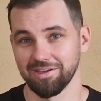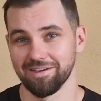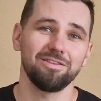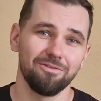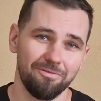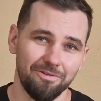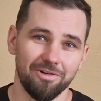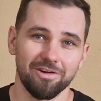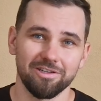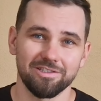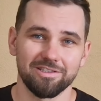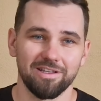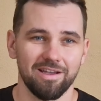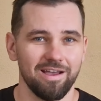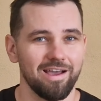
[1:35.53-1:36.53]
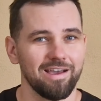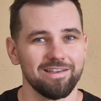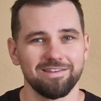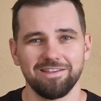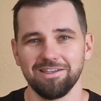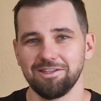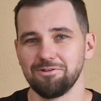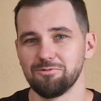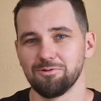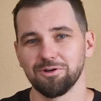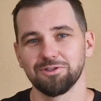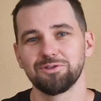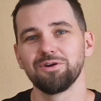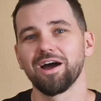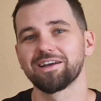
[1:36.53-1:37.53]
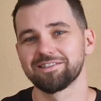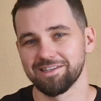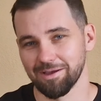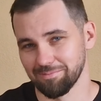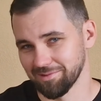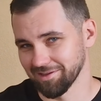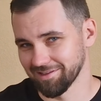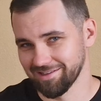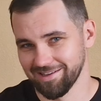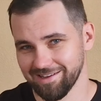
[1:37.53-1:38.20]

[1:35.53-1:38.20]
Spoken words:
At first, I didn't want to accept it,